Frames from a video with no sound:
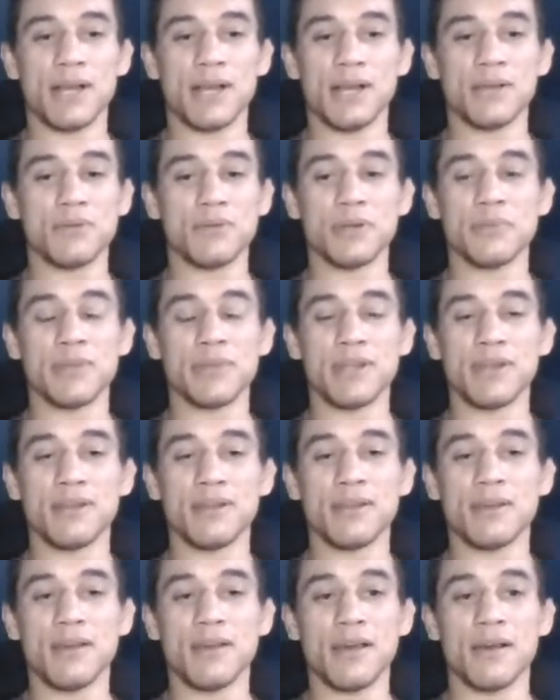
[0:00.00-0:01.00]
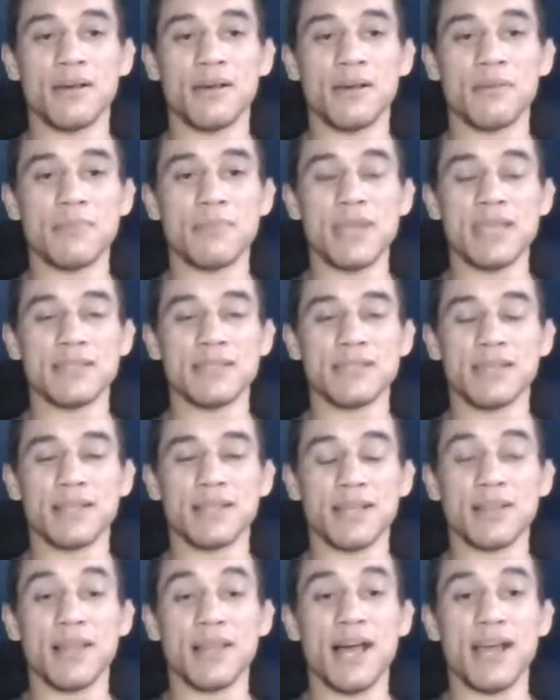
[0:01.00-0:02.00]
It would have been amazing,
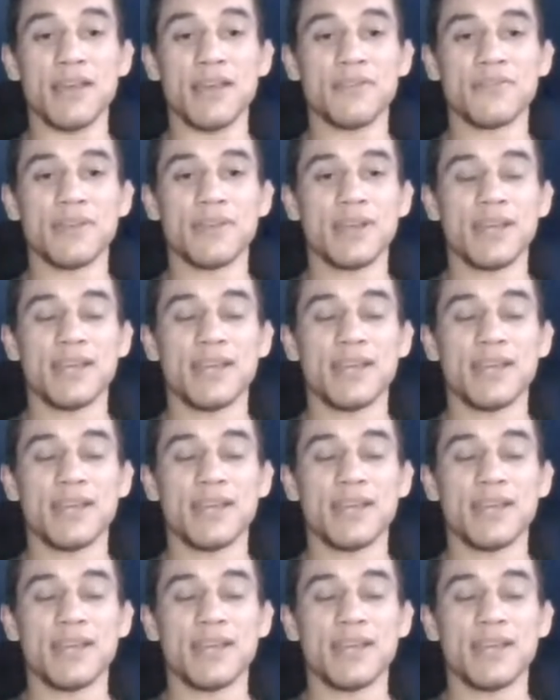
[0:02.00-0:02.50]
like live.